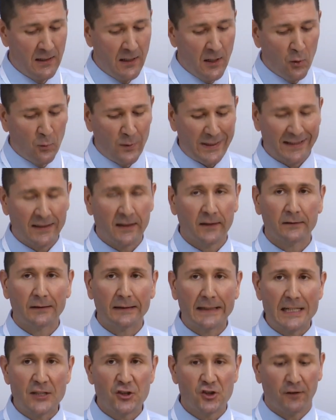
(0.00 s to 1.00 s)
we can
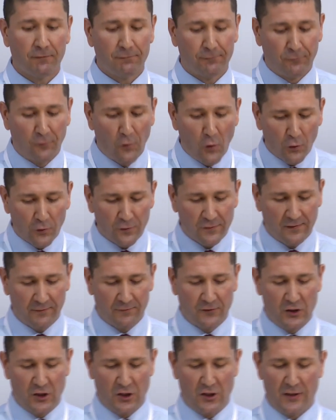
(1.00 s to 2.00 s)
unleash a force of
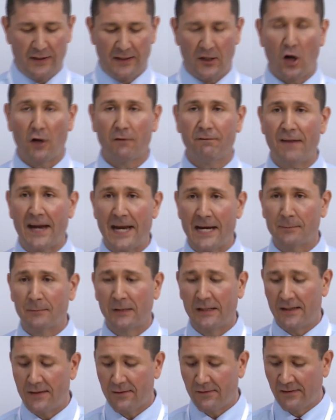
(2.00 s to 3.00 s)
good in our
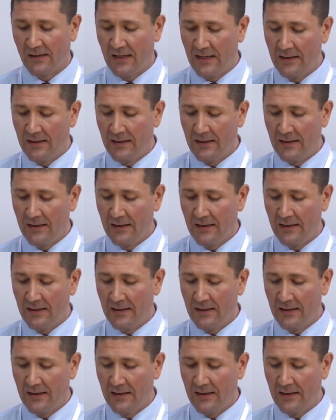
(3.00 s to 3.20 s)
families,